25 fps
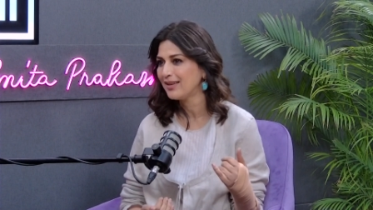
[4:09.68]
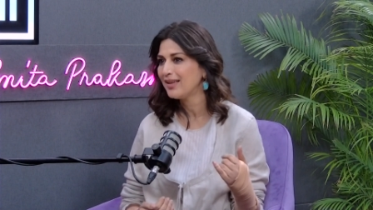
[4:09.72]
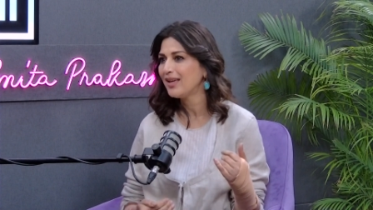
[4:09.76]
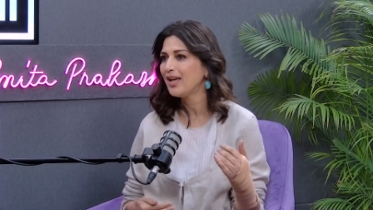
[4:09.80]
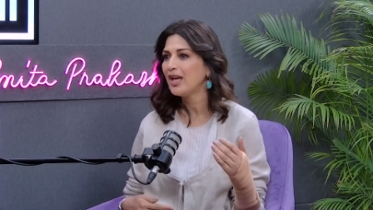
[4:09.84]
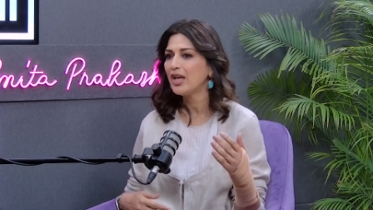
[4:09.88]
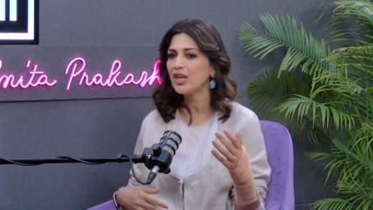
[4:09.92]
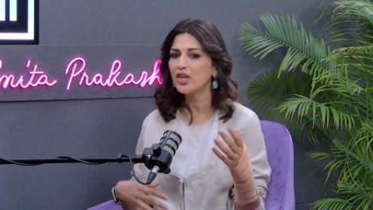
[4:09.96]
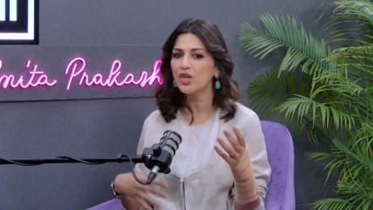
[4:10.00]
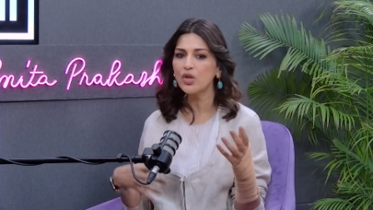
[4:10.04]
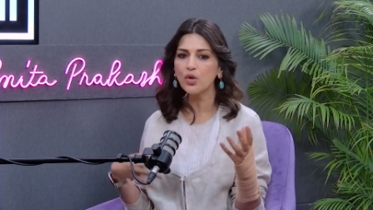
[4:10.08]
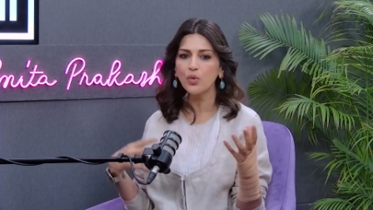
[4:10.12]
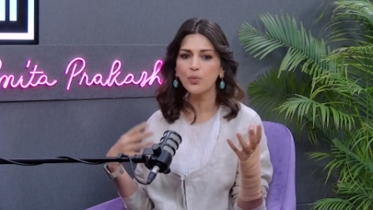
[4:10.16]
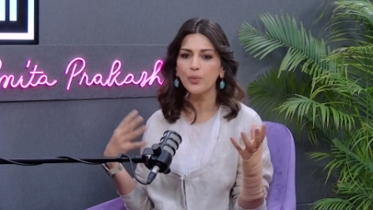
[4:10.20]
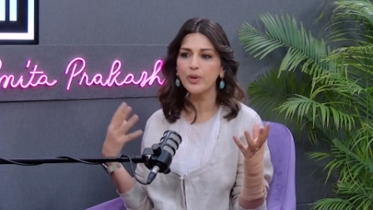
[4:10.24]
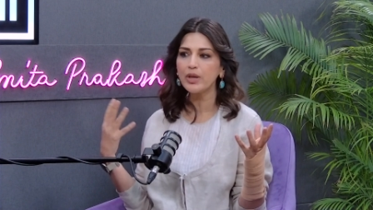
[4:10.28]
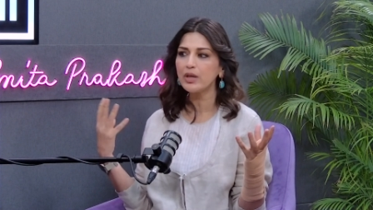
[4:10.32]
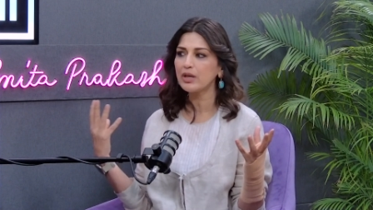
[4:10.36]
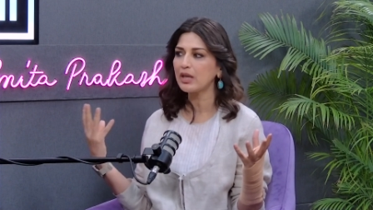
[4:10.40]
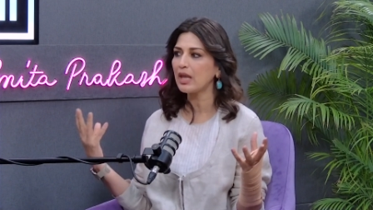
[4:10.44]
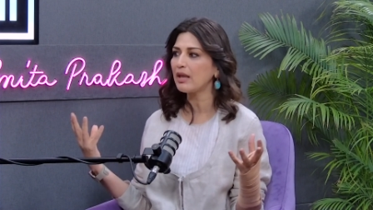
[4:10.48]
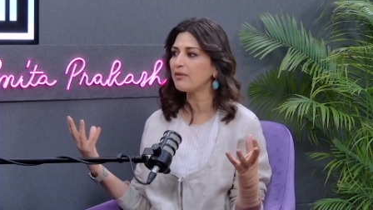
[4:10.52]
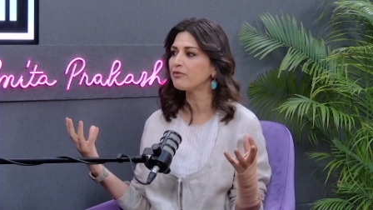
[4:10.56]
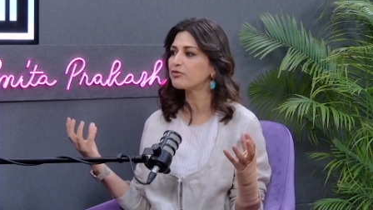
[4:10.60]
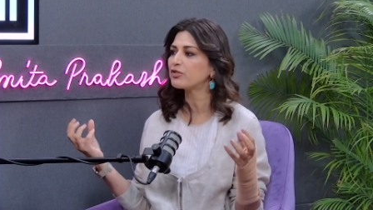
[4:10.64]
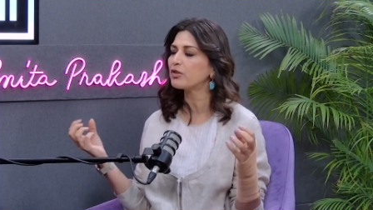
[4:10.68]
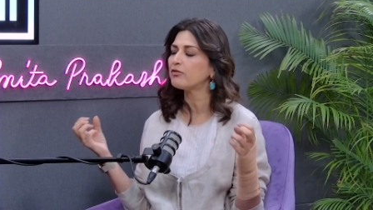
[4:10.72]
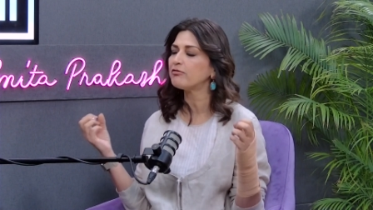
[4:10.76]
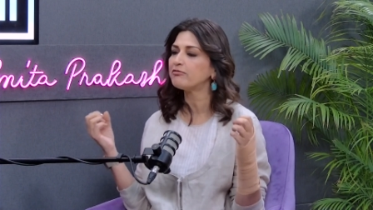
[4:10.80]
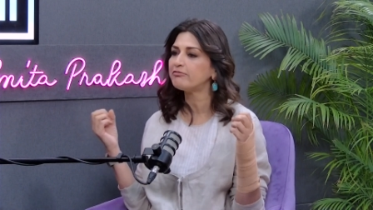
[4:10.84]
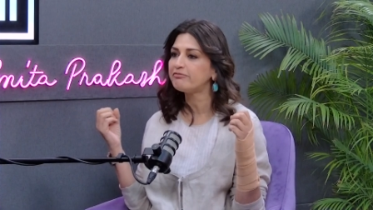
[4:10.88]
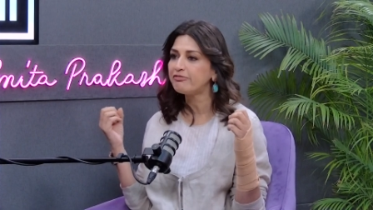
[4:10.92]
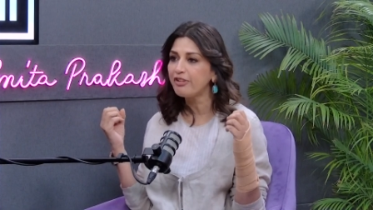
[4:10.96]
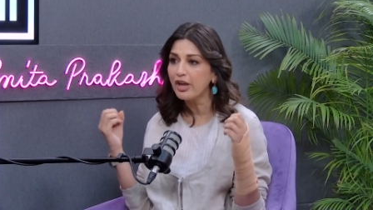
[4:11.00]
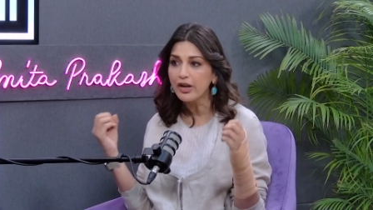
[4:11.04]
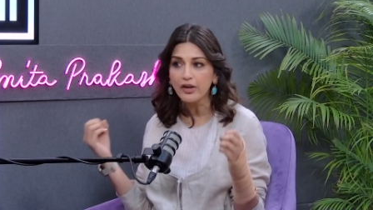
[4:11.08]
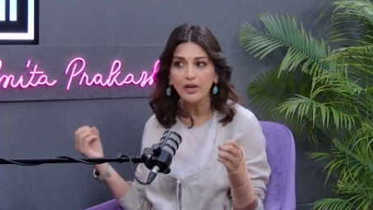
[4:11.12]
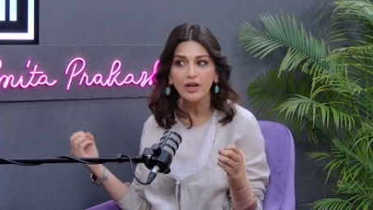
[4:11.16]
Huh. We came from
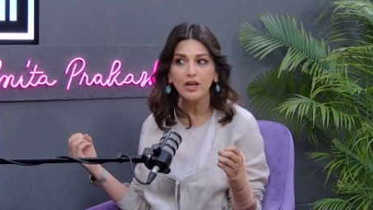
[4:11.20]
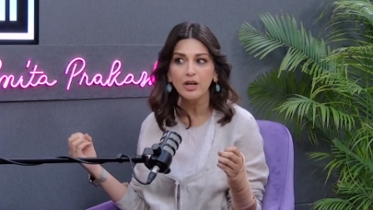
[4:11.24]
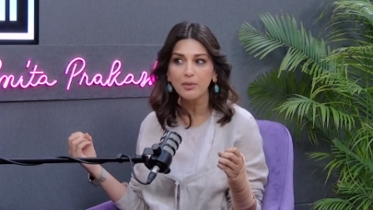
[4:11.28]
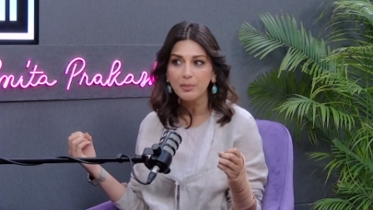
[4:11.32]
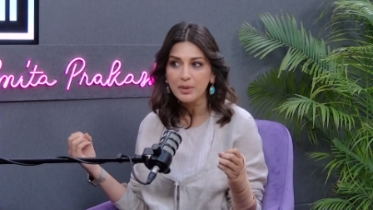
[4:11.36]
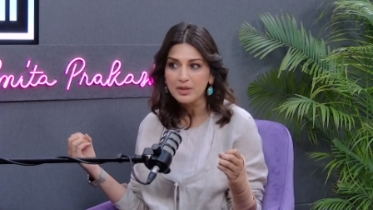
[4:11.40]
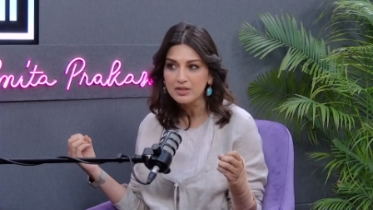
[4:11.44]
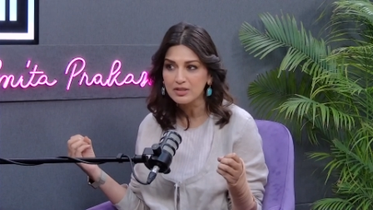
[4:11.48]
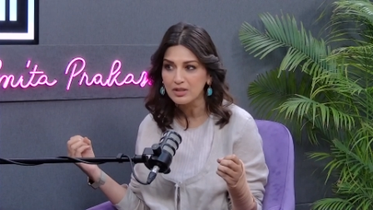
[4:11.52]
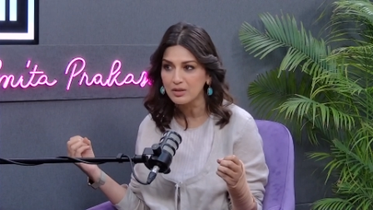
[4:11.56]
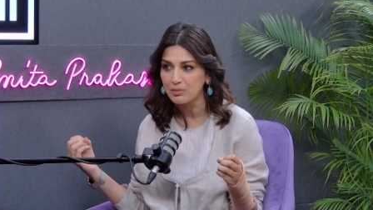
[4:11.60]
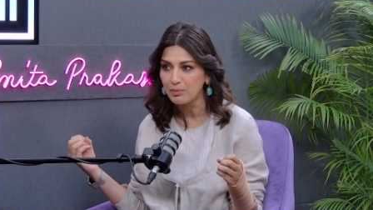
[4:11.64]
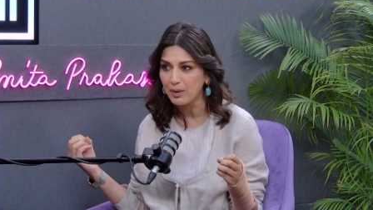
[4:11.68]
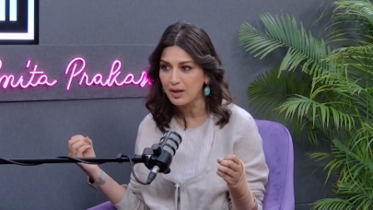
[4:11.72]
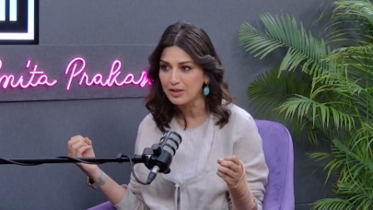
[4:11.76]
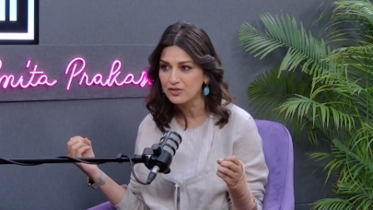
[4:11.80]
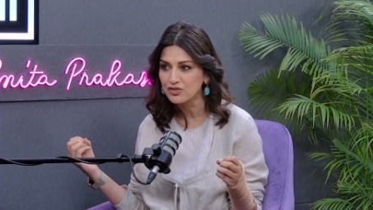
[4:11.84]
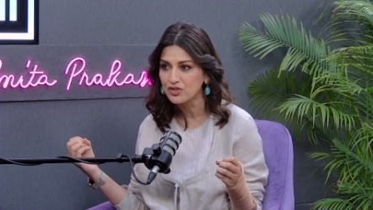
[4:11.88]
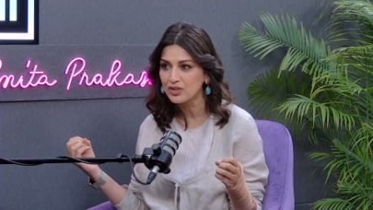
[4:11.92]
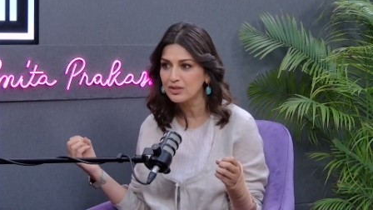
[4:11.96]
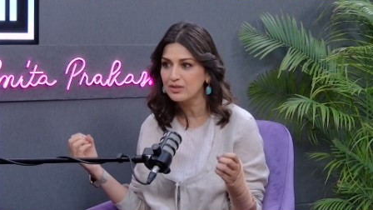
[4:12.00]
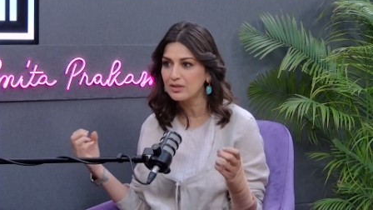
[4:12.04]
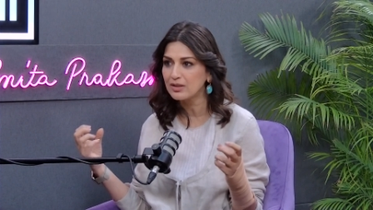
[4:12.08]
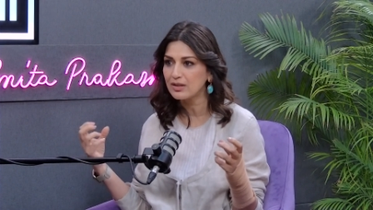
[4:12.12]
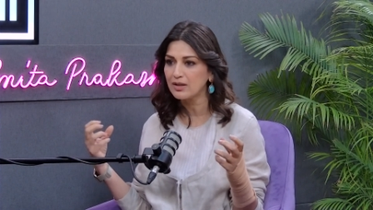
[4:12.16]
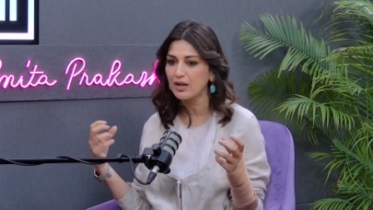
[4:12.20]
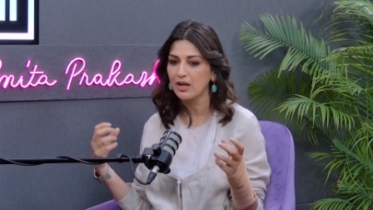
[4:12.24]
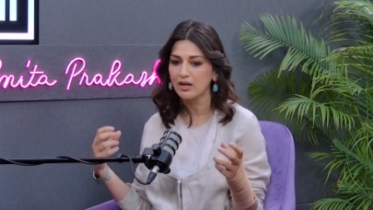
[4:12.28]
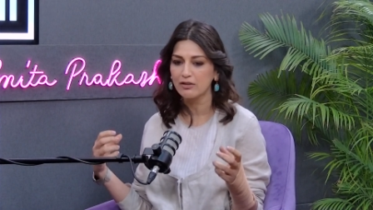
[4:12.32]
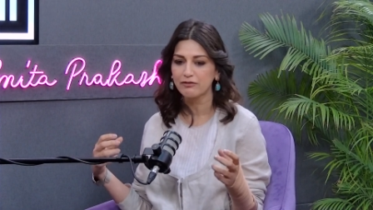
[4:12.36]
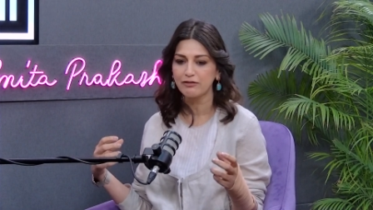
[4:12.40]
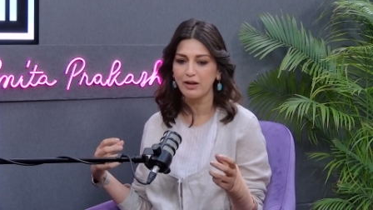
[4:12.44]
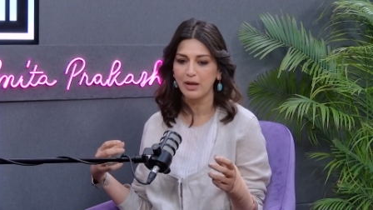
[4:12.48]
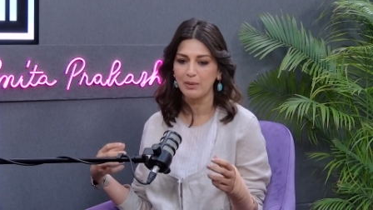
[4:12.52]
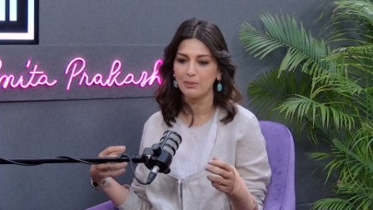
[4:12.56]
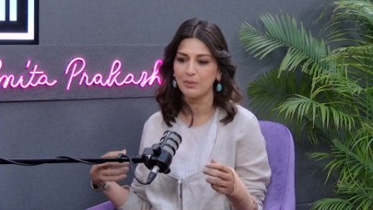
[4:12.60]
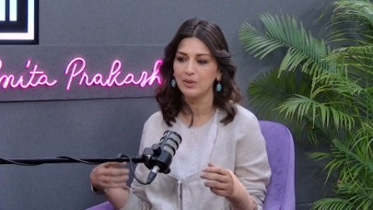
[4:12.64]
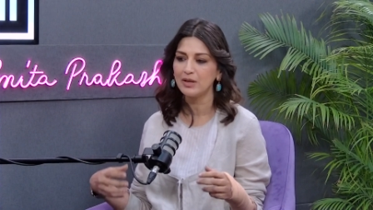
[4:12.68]
very limited budget in our
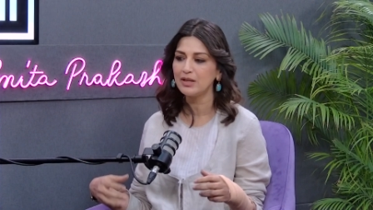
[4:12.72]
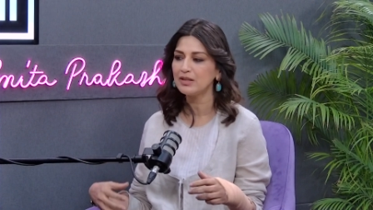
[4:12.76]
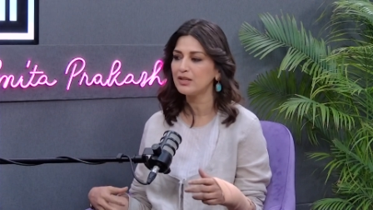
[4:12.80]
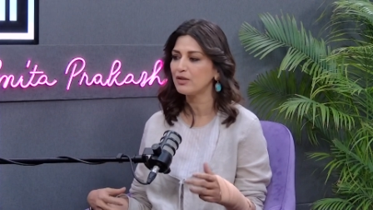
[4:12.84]
family.